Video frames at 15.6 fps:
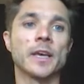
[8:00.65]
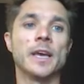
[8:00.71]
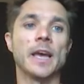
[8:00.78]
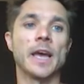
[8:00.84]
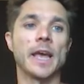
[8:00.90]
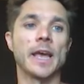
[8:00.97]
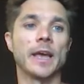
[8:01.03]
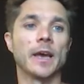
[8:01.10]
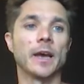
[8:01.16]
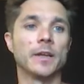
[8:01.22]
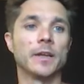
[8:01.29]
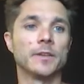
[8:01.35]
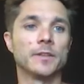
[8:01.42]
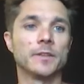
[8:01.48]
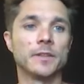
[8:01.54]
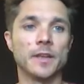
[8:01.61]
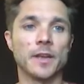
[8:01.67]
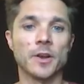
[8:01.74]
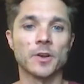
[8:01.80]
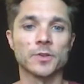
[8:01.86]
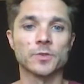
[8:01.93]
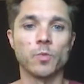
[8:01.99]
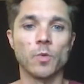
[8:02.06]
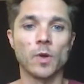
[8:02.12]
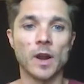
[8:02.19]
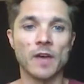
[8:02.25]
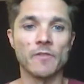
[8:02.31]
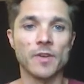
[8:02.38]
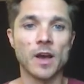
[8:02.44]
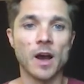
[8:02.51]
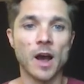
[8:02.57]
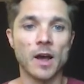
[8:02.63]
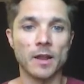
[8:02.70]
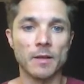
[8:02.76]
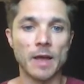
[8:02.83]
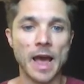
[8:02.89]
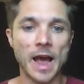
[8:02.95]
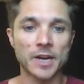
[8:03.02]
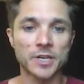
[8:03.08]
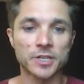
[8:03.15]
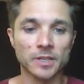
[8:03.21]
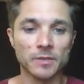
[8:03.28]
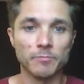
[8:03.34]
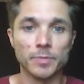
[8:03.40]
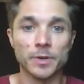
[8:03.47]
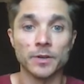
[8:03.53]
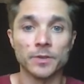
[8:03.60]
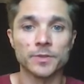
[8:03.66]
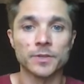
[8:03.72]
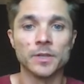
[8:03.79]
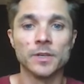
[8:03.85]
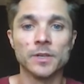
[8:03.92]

And here's what I've got actually built.